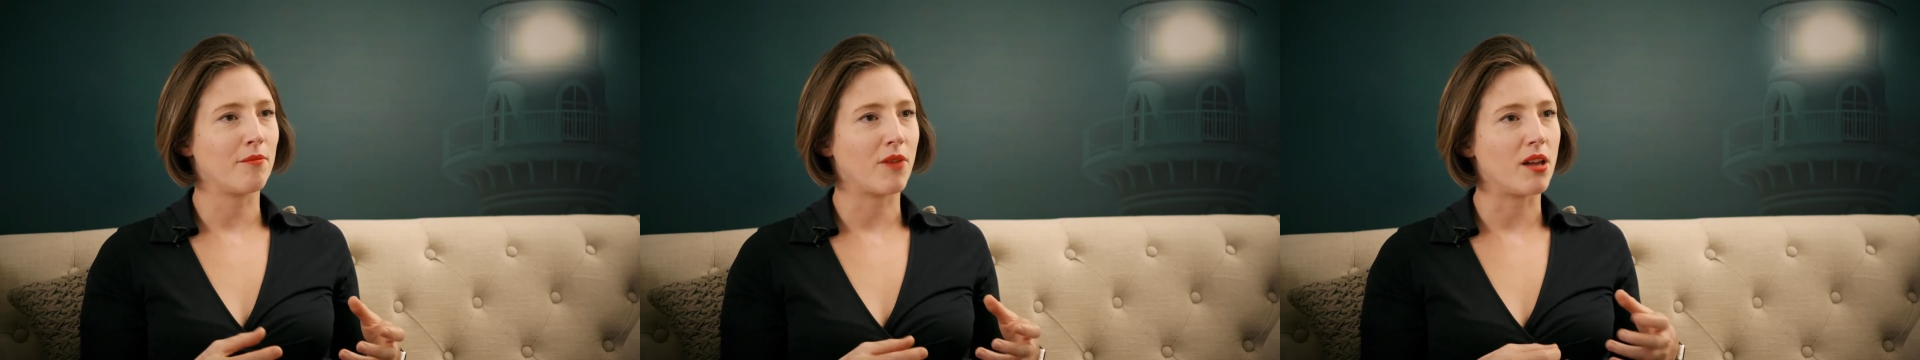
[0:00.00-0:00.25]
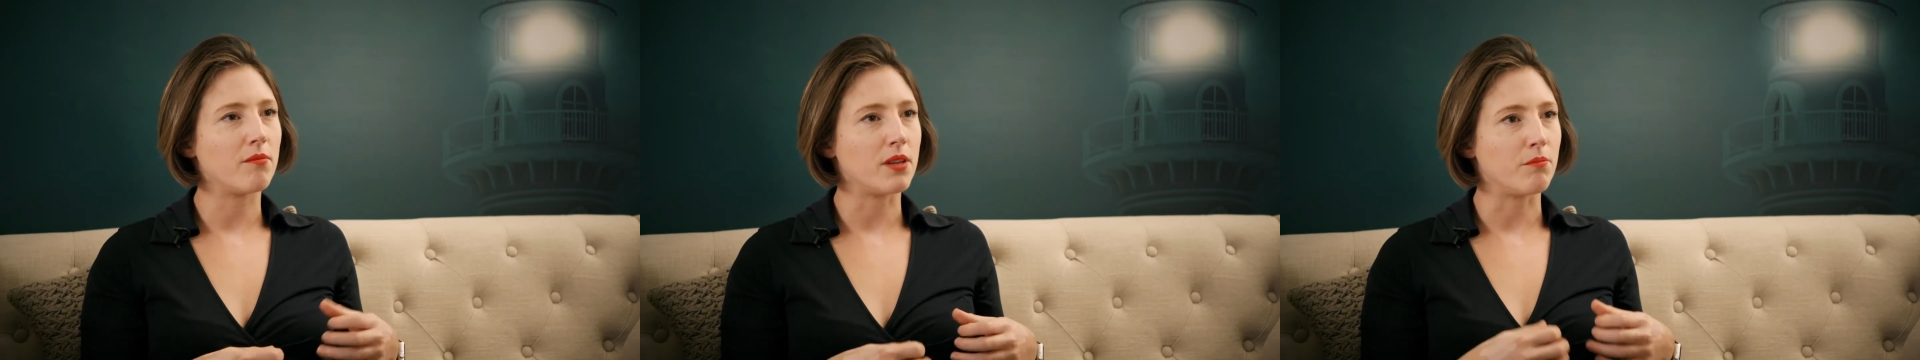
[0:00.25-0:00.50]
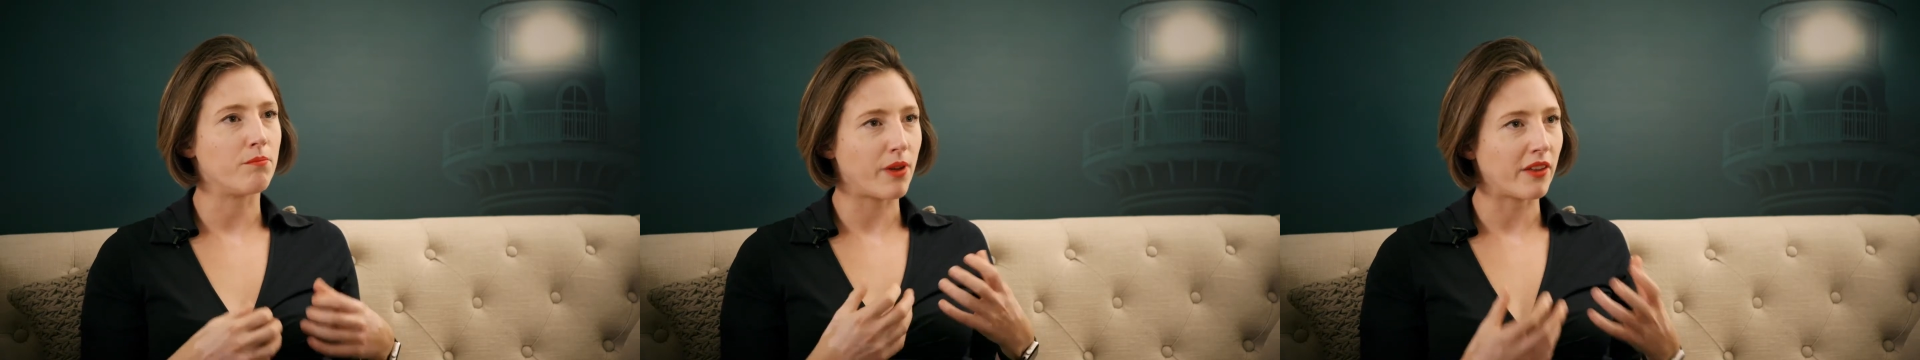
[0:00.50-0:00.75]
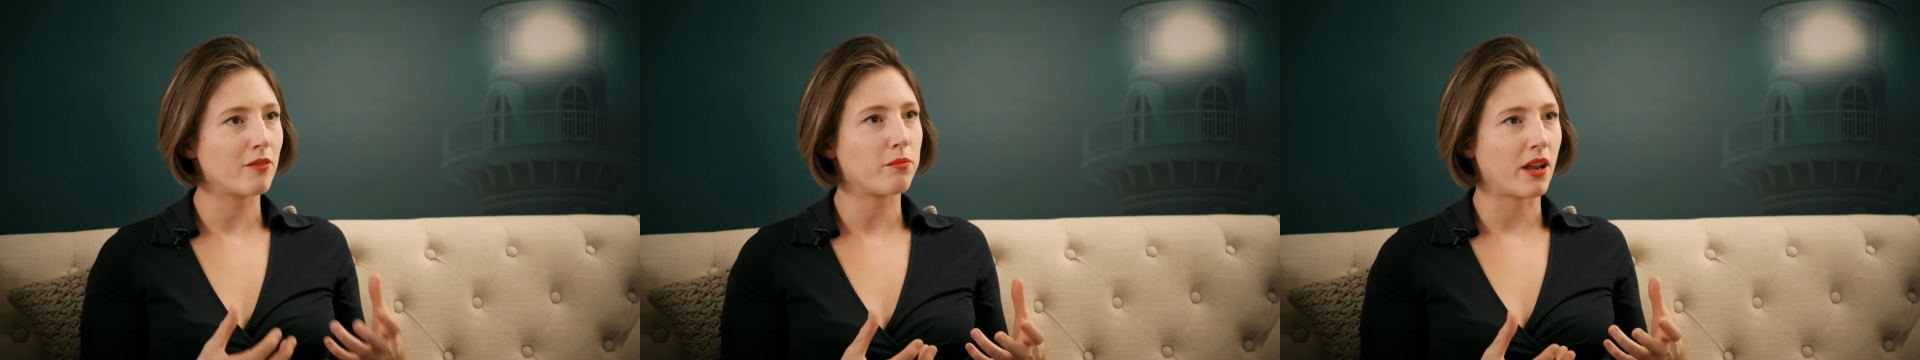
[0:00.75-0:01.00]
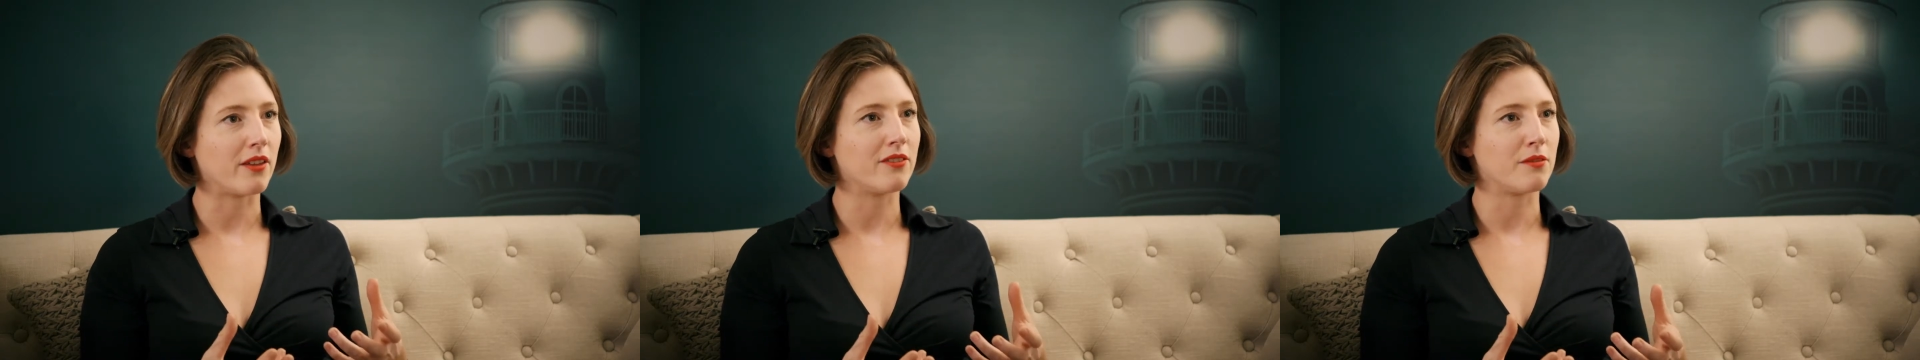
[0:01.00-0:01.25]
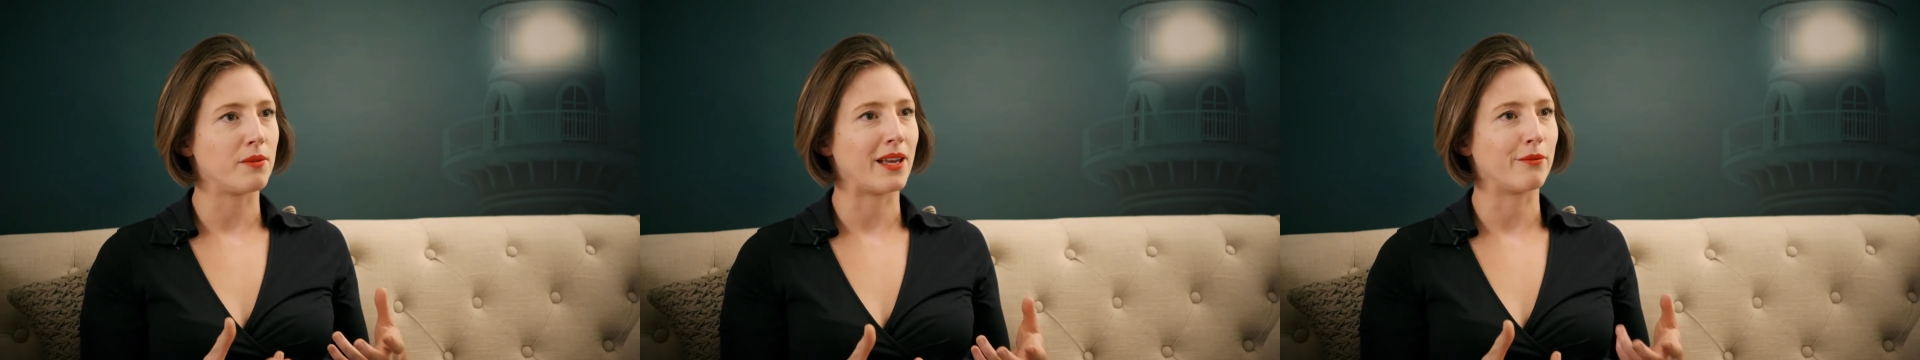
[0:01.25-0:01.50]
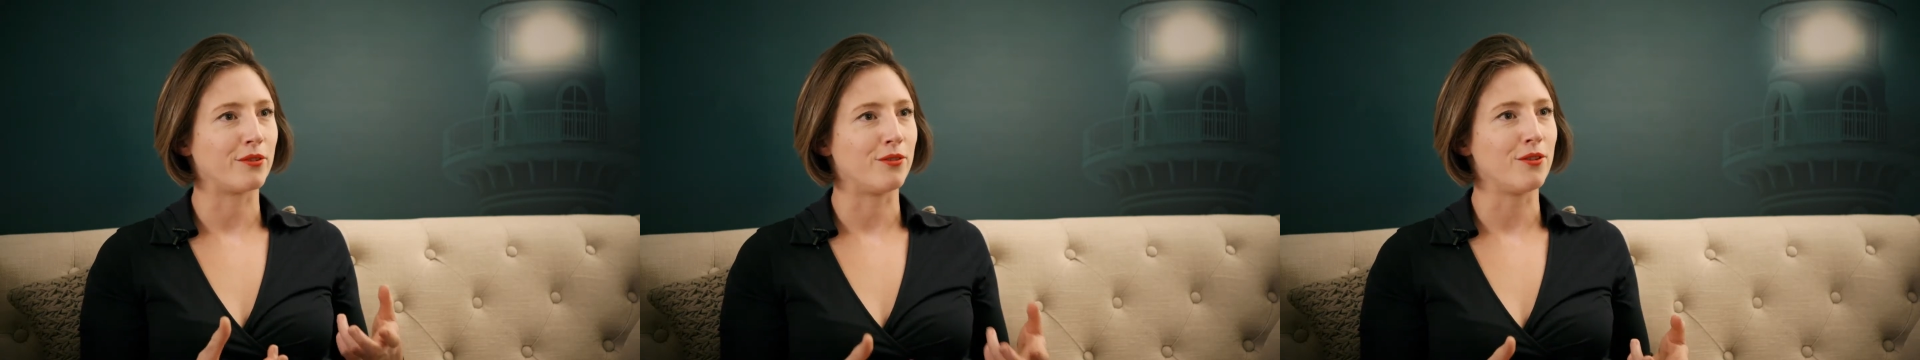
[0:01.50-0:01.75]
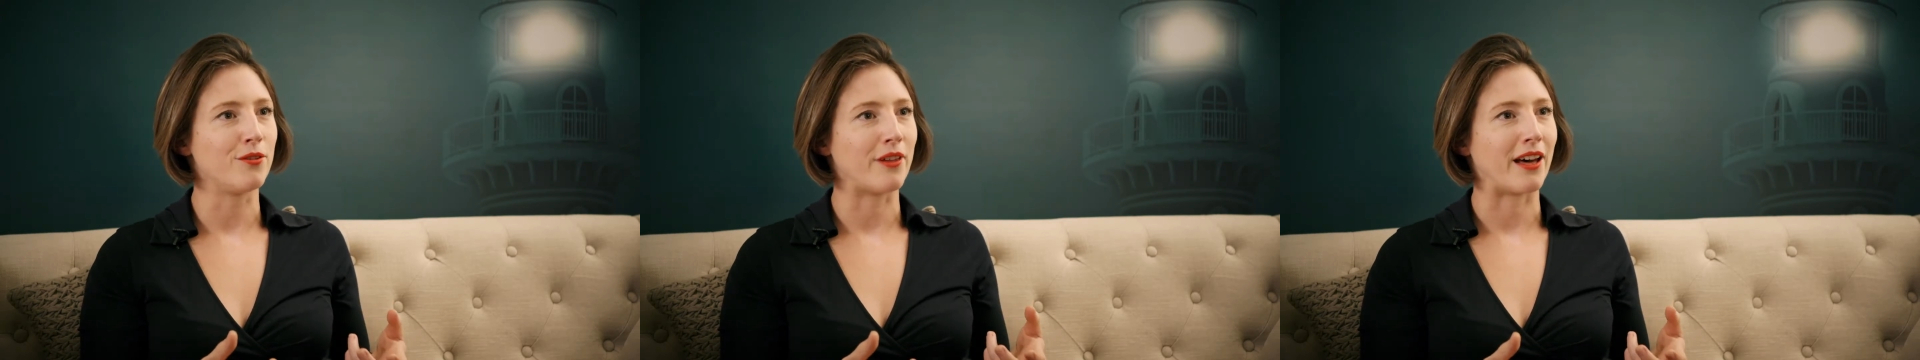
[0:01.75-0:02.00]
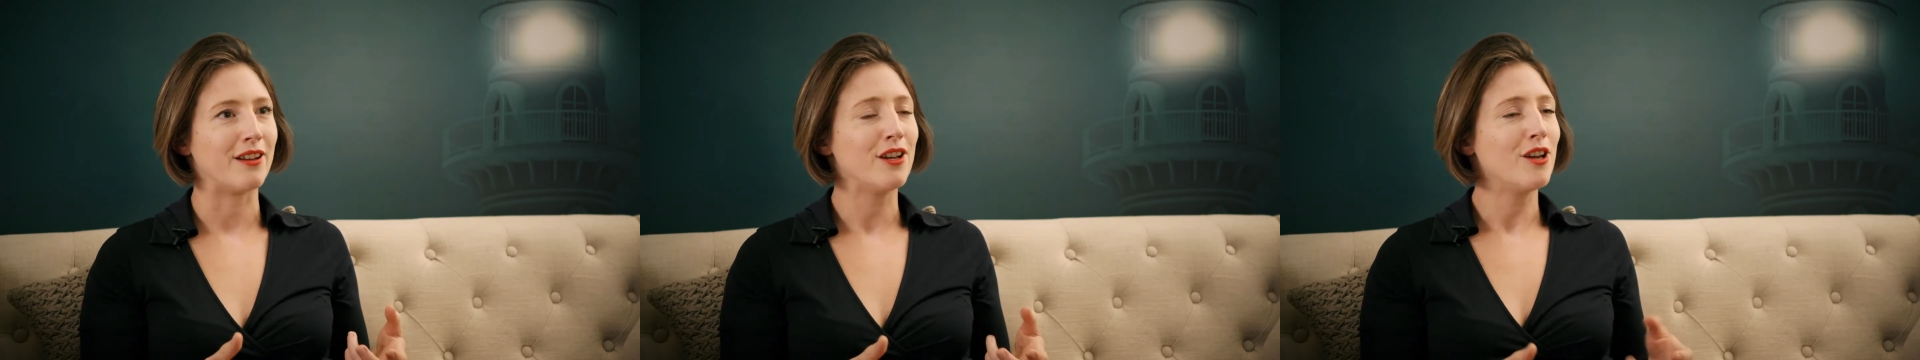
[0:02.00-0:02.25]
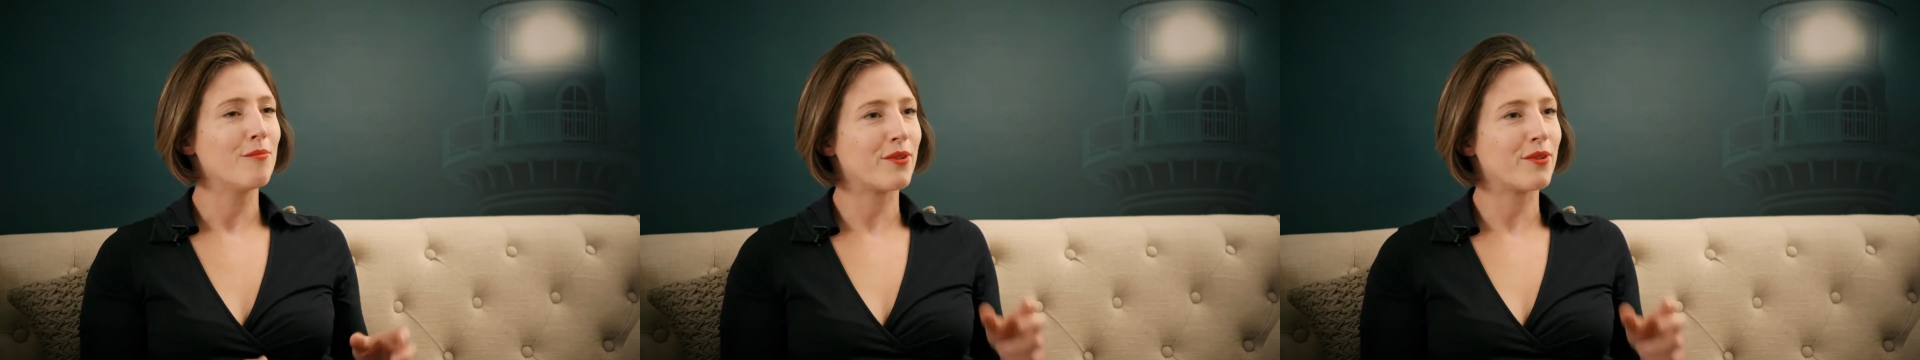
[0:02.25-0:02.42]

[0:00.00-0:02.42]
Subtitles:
I might be best placed to be able to do that.